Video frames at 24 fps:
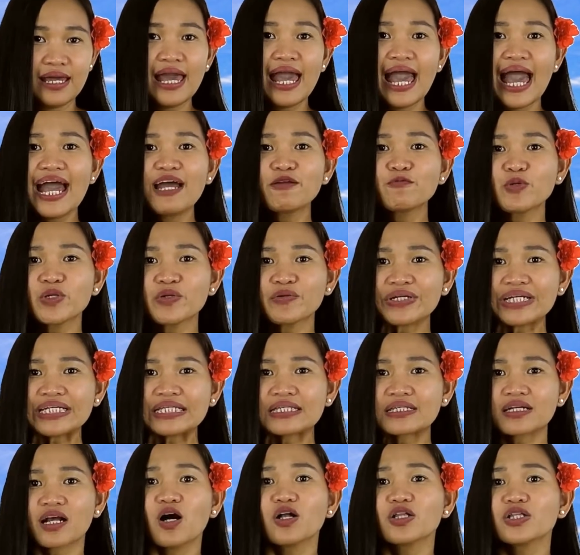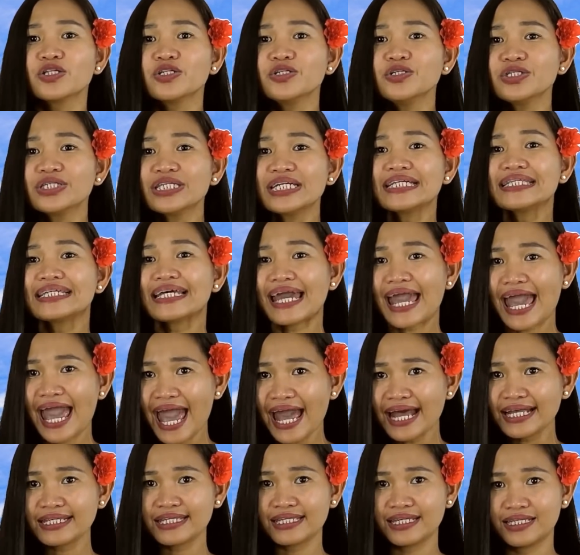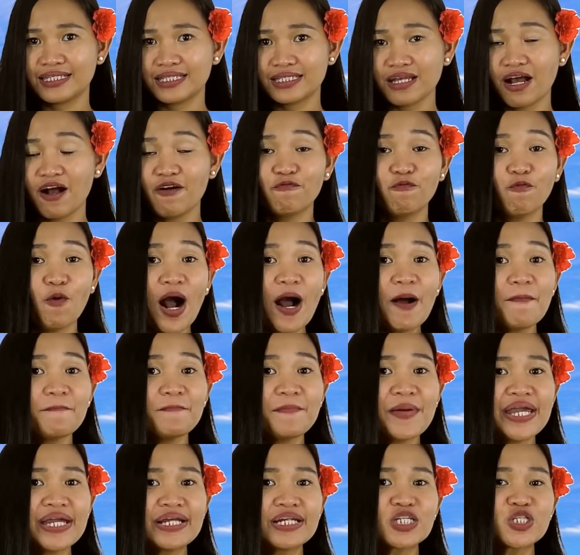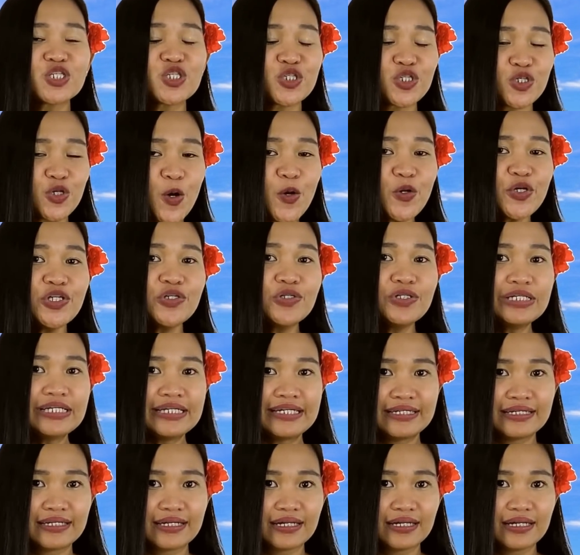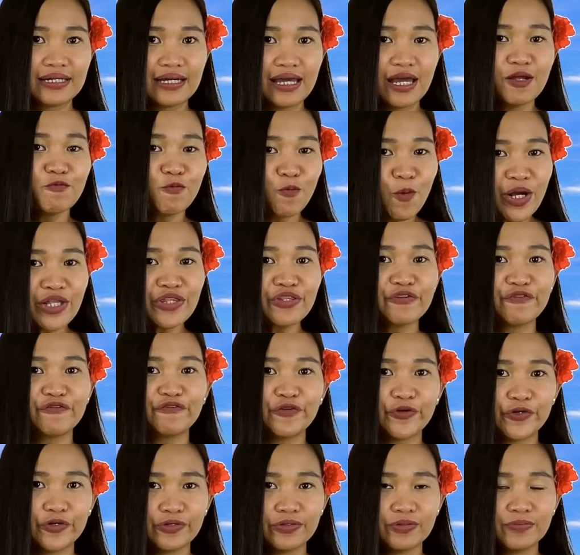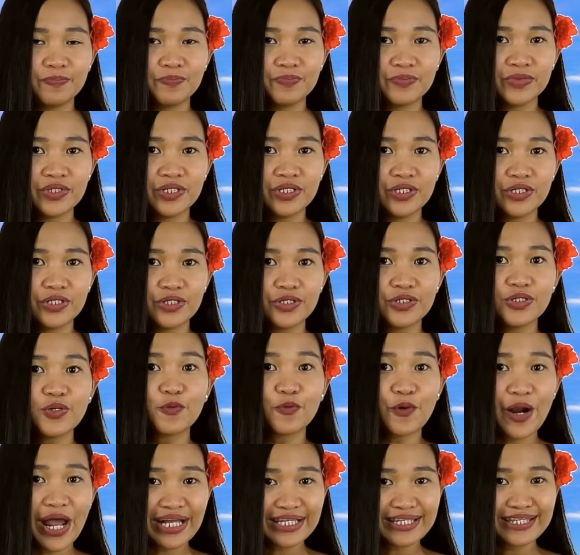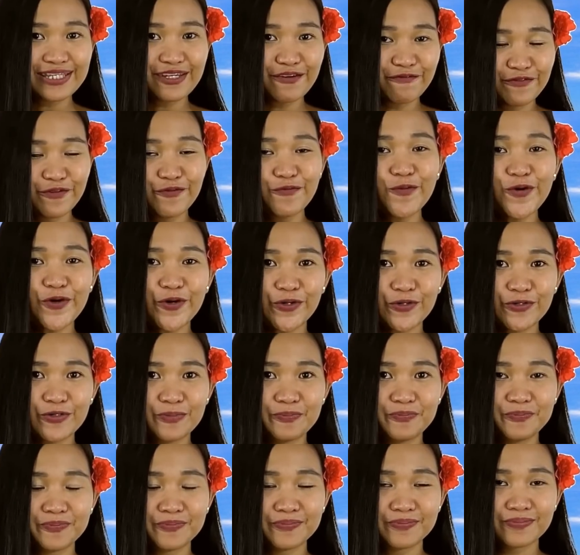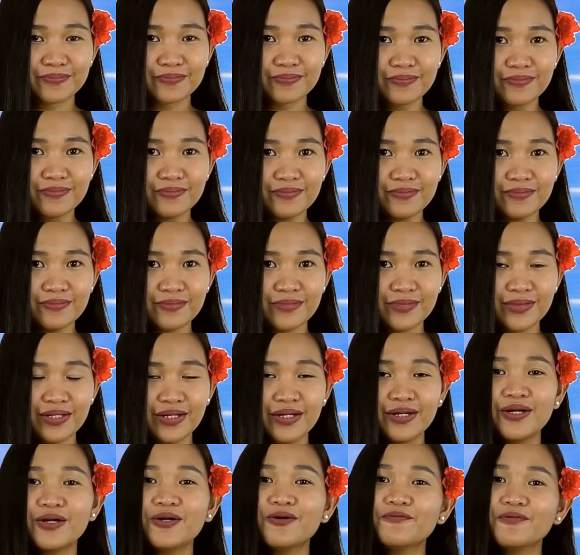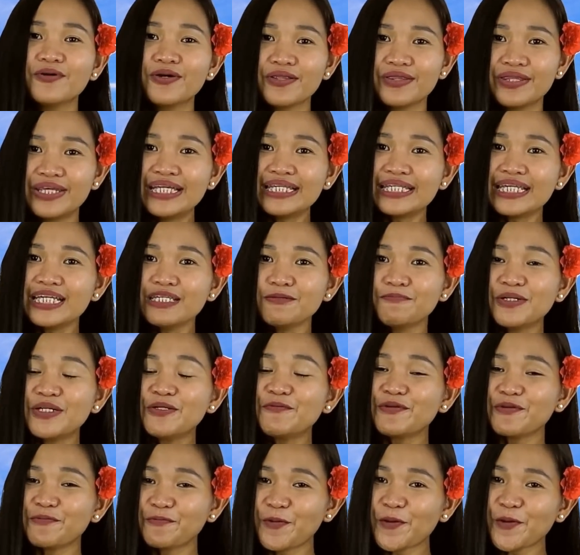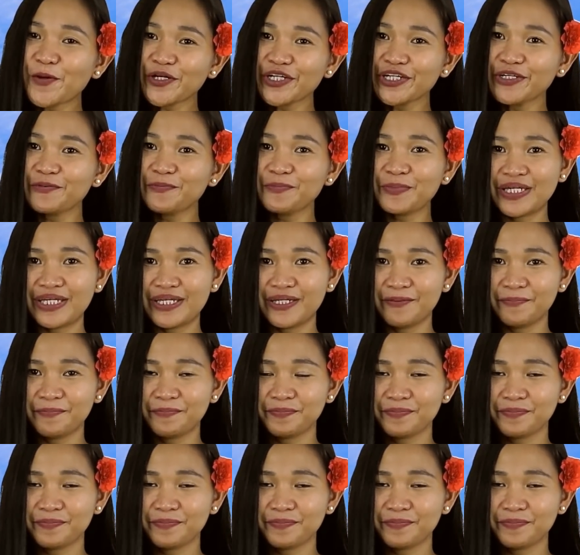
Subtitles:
and we risk losing the essence of what made us so unique and wonderful to the rest of the world. Well, this has been Reporter P,